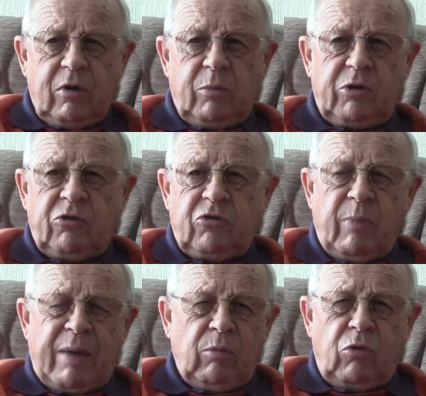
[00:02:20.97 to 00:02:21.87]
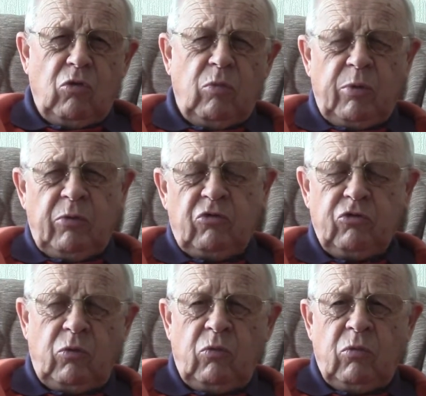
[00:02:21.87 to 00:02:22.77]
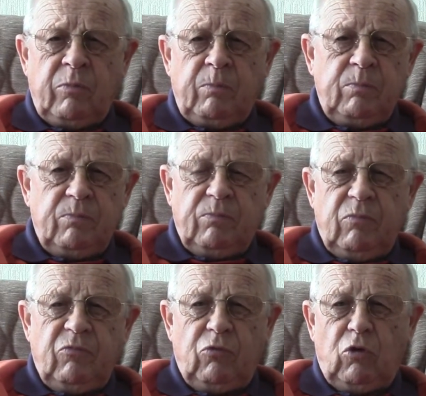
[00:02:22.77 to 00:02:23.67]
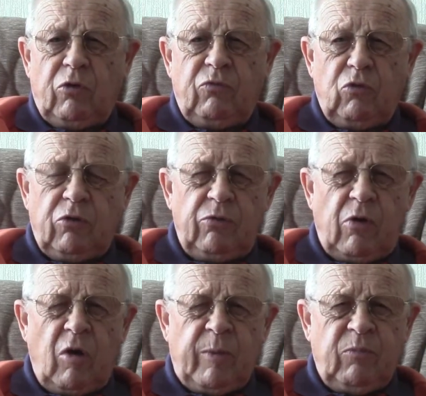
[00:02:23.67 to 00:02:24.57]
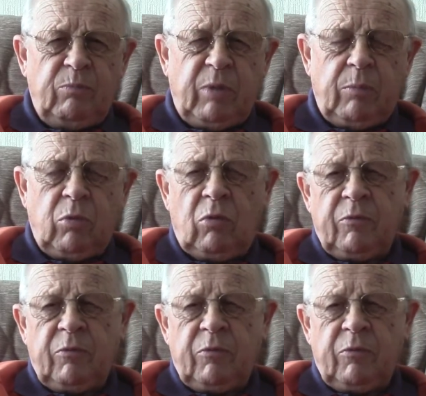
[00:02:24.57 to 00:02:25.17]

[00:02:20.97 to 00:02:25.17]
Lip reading: because Mablethorpe and Sutton were full of army people,